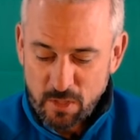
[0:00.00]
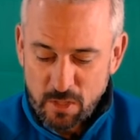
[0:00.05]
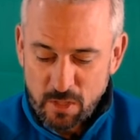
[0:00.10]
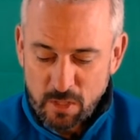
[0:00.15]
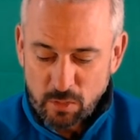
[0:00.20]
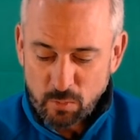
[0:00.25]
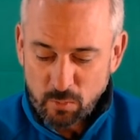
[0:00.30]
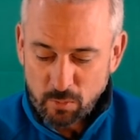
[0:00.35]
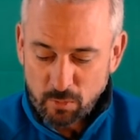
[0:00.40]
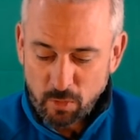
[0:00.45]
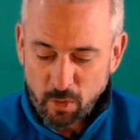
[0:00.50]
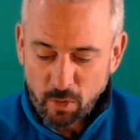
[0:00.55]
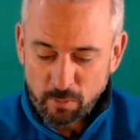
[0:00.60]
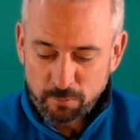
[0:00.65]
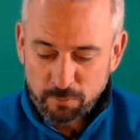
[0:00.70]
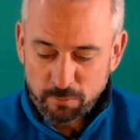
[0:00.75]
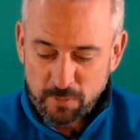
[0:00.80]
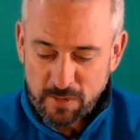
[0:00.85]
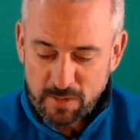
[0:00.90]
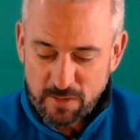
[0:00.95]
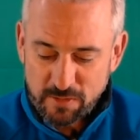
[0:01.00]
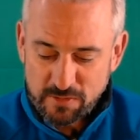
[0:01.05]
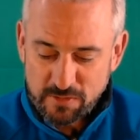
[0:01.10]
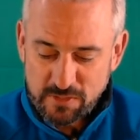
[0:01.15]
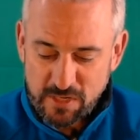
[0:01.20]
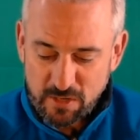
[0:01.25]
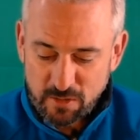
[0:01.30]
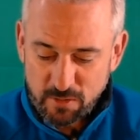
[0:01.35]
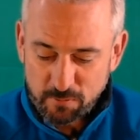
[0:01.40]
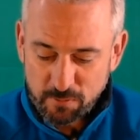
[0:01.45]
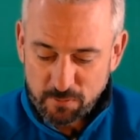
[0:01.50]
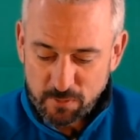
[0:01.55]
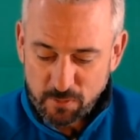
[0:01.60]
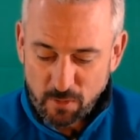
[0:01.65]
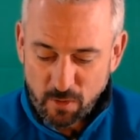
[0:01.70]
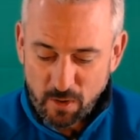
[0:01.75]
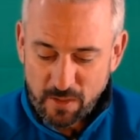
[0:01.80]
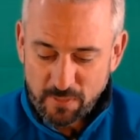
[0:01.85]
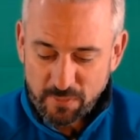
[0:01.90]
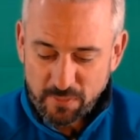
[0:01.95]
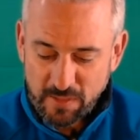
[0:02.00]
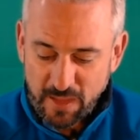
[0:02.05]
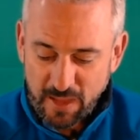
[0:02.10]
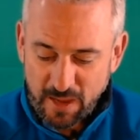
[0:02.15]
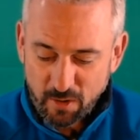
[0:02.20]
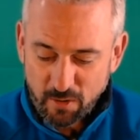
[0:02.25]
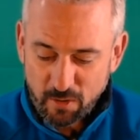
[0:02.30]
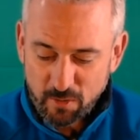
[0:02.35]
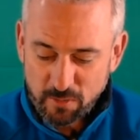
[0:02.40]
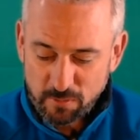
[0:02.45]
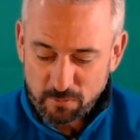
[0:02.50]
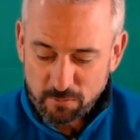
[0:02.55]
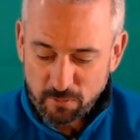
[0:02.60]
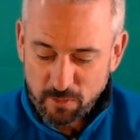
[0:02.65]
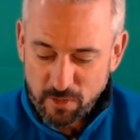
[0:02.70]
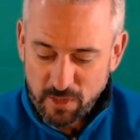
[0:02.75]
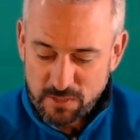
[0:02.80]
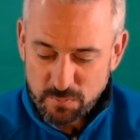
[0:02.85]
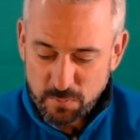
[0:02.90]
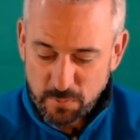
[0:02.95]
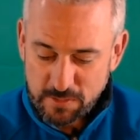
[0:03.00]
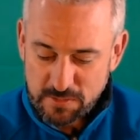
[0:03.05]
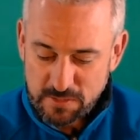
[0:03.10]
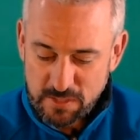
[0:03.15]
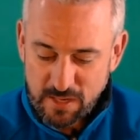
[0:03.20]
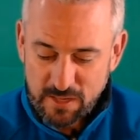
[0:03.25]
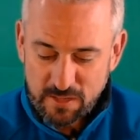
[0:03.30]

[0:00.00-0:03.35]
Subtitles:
You will not fear the terror of the night, the arrow that flies by day,